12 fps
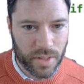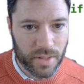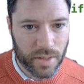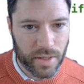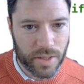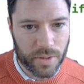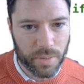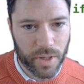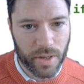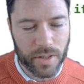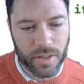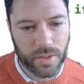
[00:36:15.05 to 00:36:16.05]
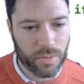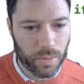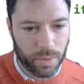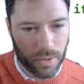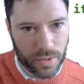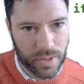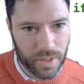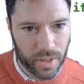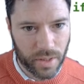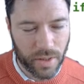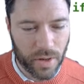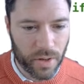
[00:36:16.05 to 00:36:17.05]
It's a list because we're
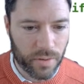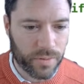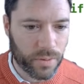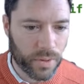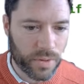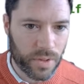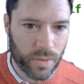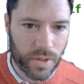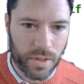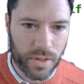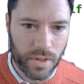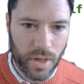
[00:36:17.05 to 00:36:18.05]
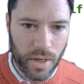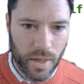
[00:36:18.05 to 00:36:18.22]
processing all of the rows at once.